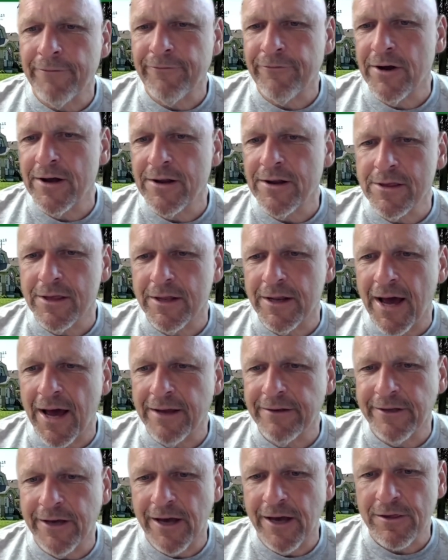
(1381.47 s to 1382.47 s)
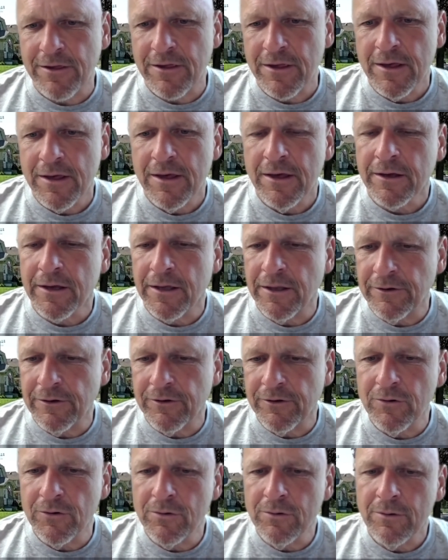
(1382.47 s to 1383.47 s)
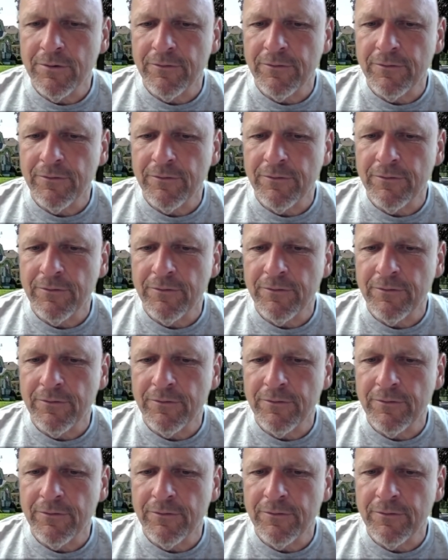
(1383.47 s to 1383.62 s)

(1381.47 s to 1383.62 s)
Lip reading: friends at iTex can do